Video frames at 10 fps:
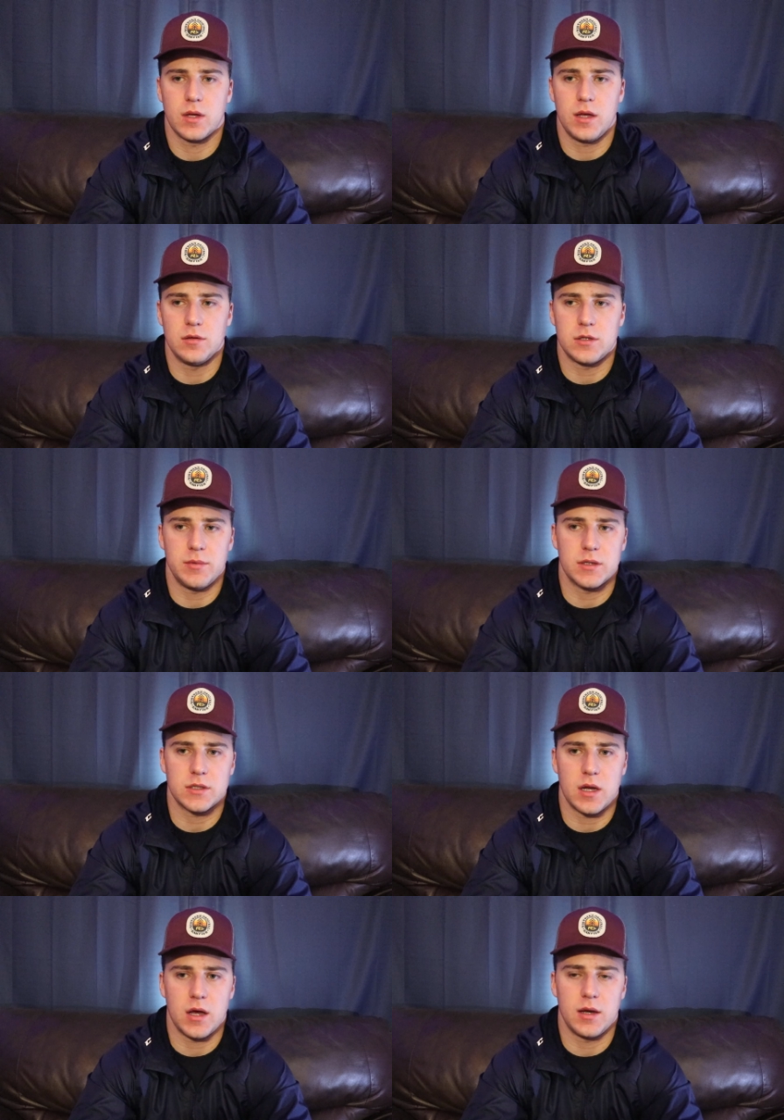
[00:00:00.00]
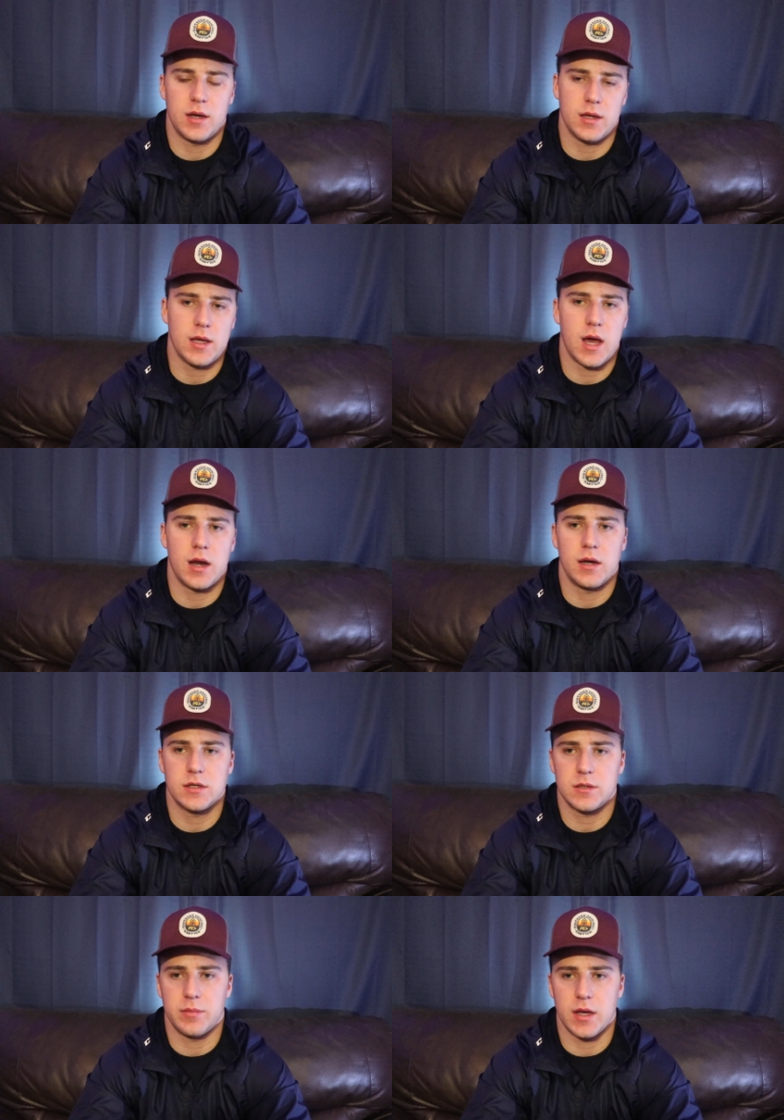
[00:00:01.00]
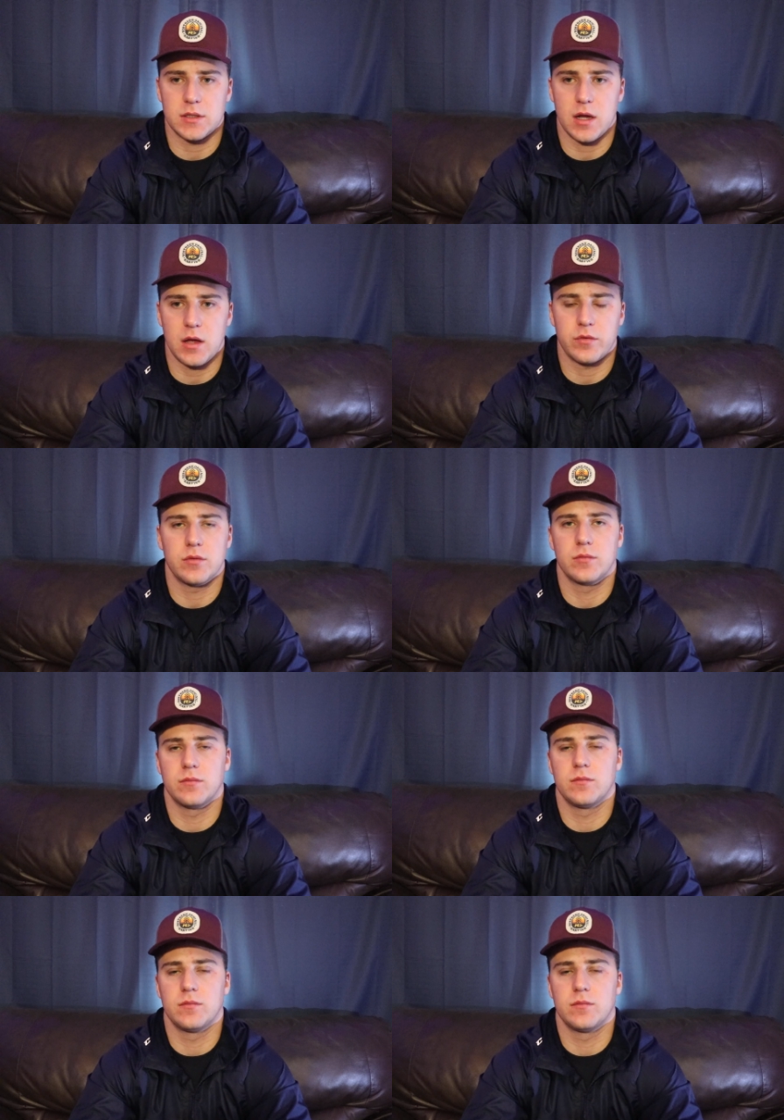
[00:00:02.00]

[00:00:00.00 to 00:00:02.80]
He used to be a stud, and he got into some bad stuff.